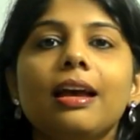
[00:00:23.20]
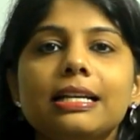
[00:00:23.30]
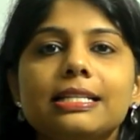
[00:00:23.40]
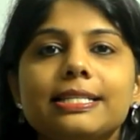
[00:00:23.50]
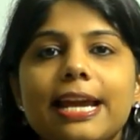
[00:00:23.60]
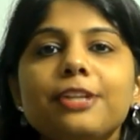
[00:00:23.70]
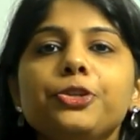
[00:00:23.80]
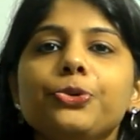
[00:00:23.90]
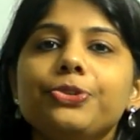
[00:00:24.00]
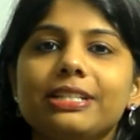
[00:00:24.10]
Stay
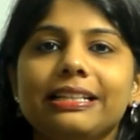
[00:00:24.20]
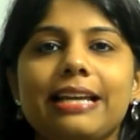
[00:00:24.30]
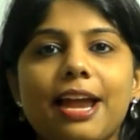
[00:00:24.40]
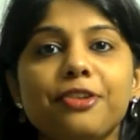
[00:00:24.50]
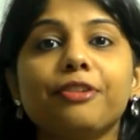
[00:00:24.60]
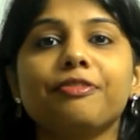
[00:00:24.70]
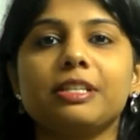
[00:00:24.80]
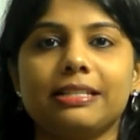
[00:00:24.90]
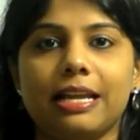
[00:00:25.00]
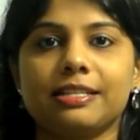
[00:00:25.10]
tuned till the end of
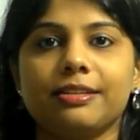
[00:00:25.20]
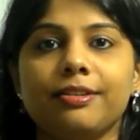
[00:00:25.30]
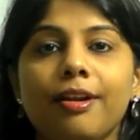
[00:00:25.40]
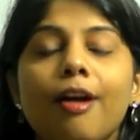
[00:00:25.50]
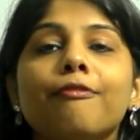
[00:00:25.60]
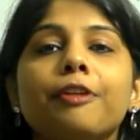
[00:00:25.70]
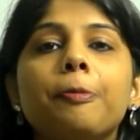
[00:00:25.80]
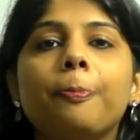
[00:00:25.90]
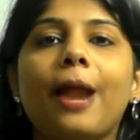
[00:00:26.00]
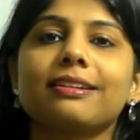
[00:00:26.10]
this lesson for a
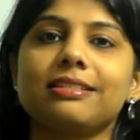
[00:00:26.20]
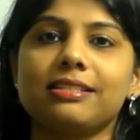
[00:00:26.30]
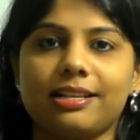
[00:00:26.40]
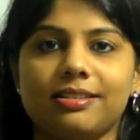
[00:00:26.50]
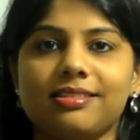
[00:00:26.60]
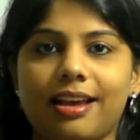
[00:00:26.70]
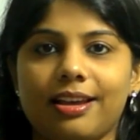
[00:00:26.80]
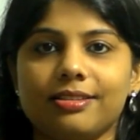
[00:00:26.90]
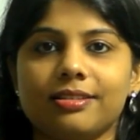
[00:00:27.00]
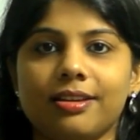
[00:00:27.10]
practice
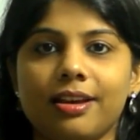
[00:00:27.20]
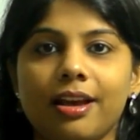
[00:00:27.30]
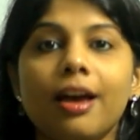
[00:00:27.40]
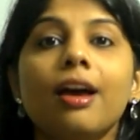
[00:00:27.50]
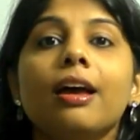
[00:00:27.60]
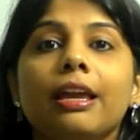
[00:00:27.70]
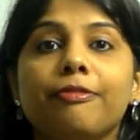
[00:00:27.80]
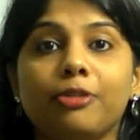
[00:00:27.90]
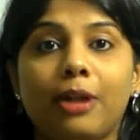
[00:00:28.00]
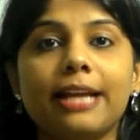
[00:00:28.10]
exercise.
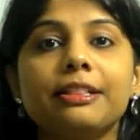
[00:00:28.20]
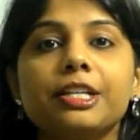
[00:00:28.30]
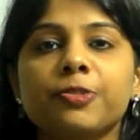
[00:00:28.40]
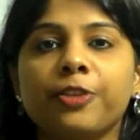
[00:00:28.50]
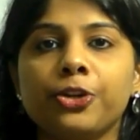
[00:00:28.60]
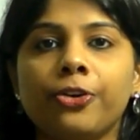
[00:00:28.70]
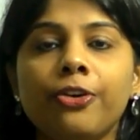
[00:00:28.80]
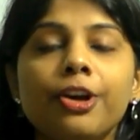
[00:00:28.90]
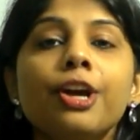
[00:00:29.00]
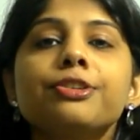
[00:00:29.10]
If you like this
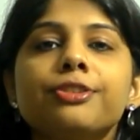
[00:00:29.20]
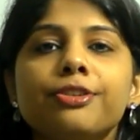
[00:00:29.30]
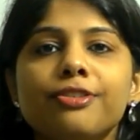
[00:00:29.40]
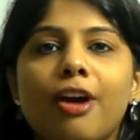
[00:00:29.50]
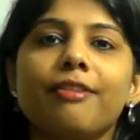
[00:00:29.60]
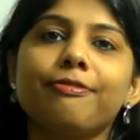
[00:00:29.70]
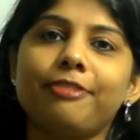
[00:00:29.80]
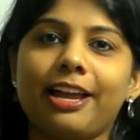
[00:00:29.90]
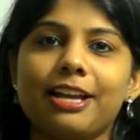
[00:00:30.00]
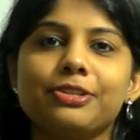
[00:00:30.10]
video, do not
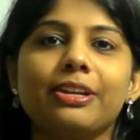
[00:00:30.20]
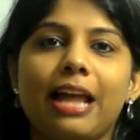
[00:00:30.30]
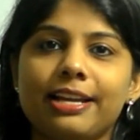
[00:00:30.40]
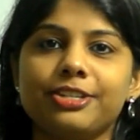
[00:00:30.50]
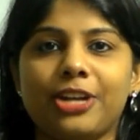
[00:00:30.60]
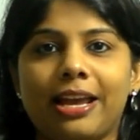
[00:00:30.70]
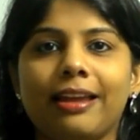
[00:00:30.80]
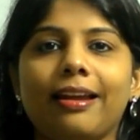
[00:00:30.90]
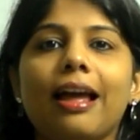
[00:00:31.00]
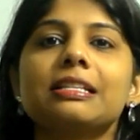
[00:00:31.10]
forget to like,
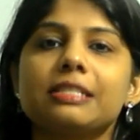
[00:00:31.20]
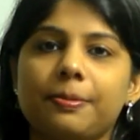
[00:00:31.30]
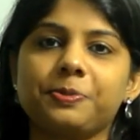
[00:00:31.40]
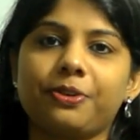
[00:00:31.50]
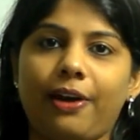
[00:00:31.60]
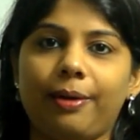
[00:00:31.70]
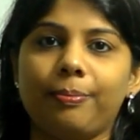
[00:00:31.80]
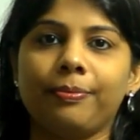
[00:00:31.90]
share and subscribe.